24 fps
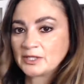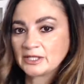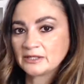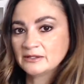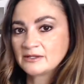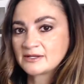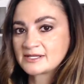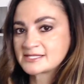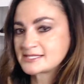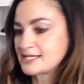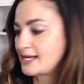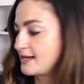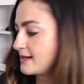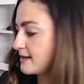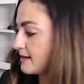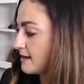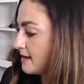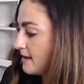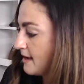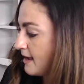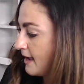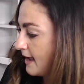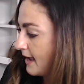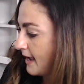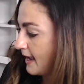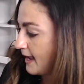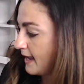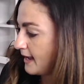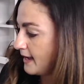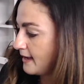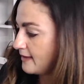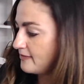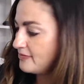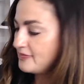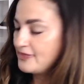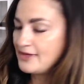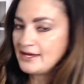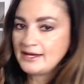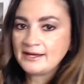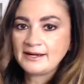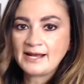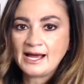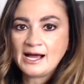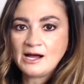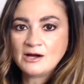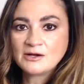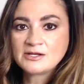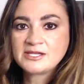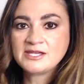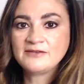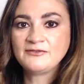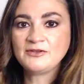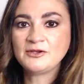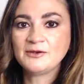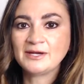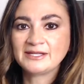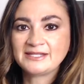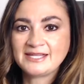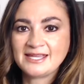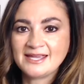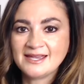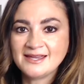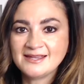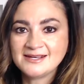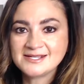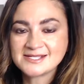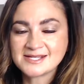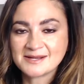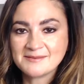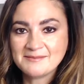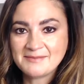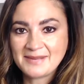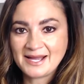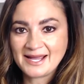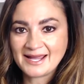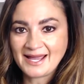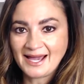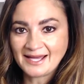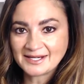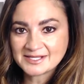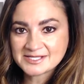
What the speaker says: looks like. And then I'll give you at the end my honest